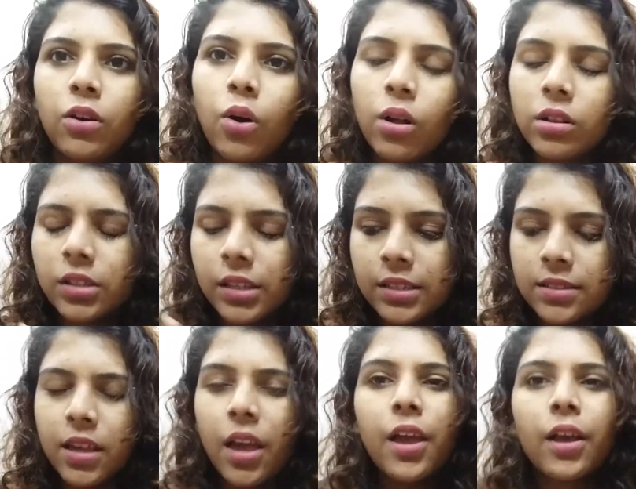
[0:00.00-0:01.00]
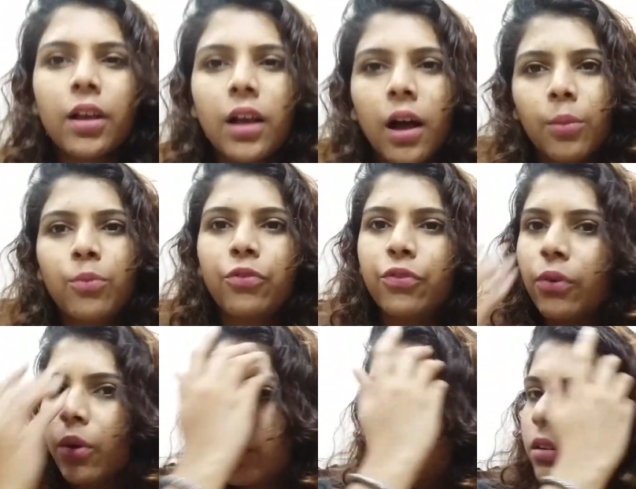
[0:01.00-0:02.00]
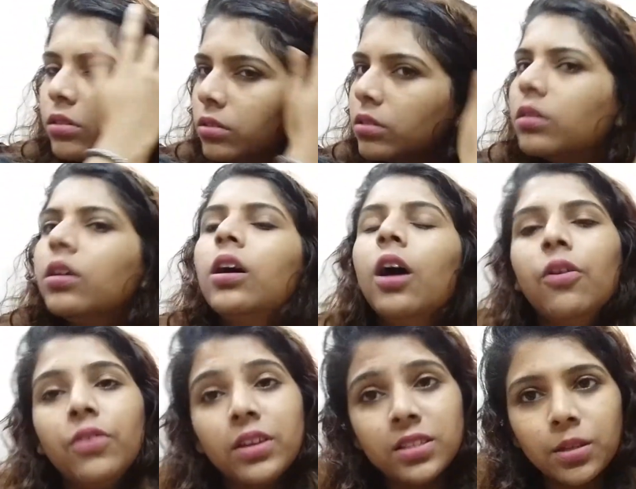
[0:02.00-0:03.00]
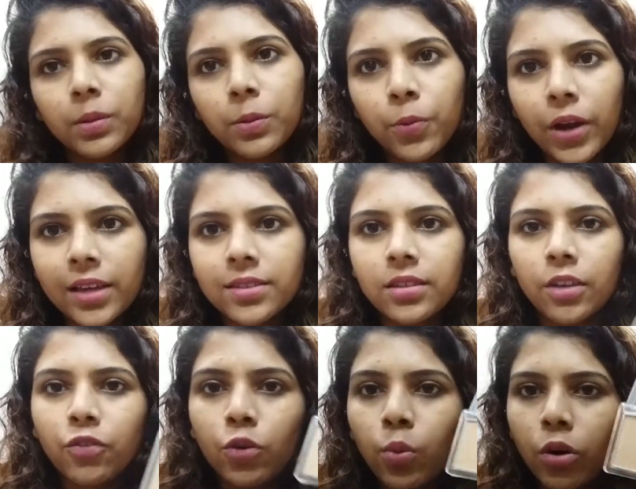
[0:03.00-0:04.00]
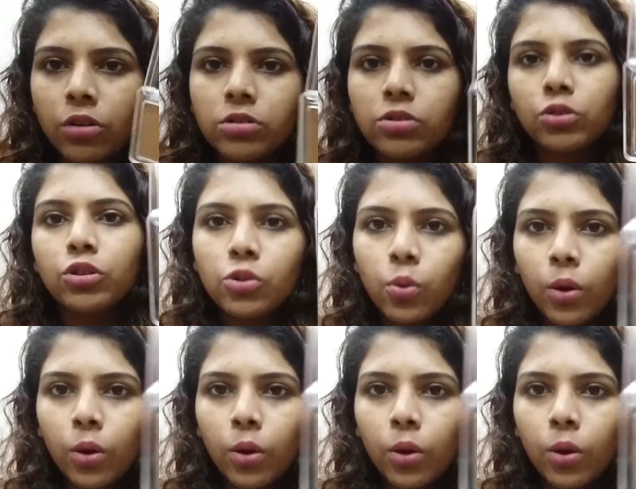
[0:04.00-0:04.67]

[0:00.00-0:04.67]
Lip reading: All these come for a reasonable price if you want good